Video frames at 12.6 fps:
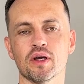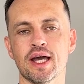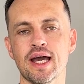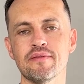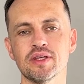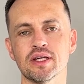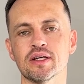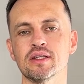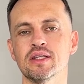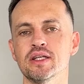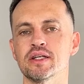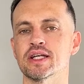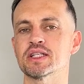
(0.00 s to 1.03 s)
Having
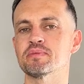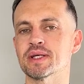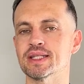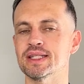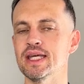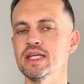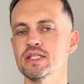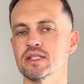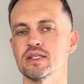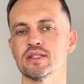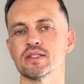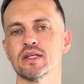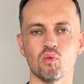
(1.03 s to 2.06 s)
clear
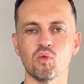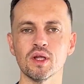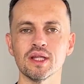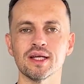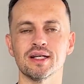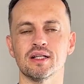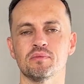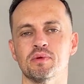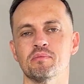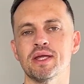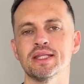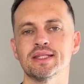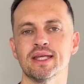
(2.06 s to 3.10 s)
expectations will help
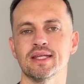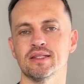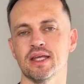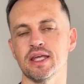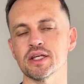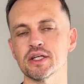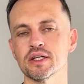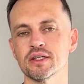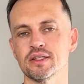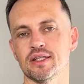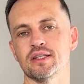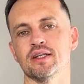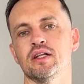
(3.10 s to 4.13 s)
maintain a good
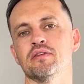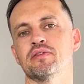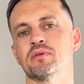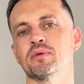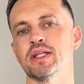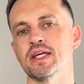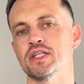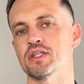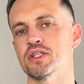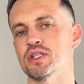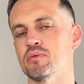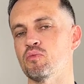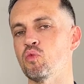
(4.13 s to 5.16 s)
and healthy
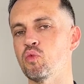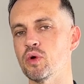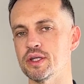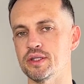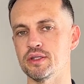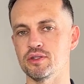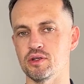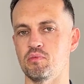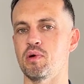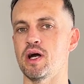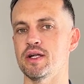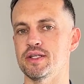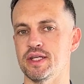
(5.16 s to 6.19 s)
relationship with your
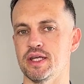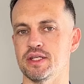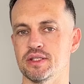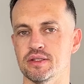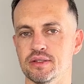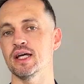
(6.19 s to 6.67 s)
buyer's agent.